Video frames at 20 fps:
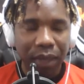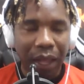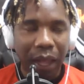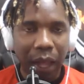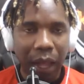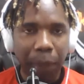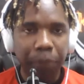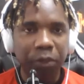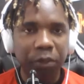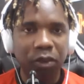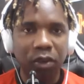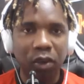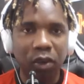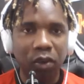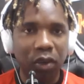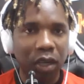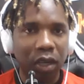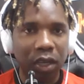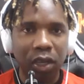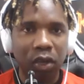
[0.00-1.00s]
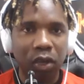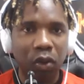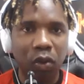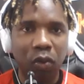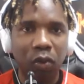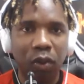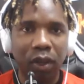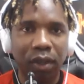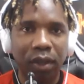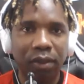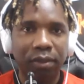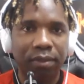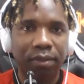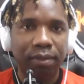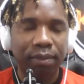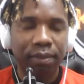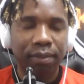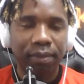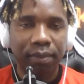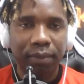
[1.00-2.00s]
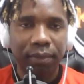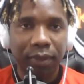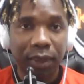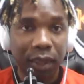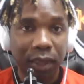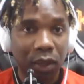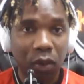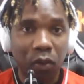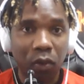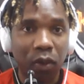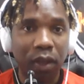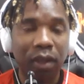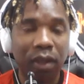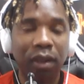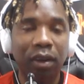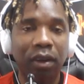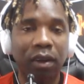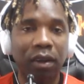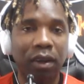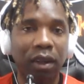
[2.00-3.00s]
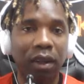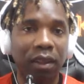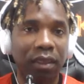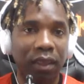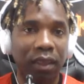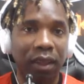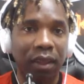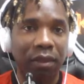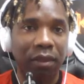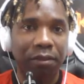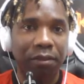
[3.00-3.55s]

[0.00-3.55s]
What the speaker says: Absolutely no one. No one or nothing.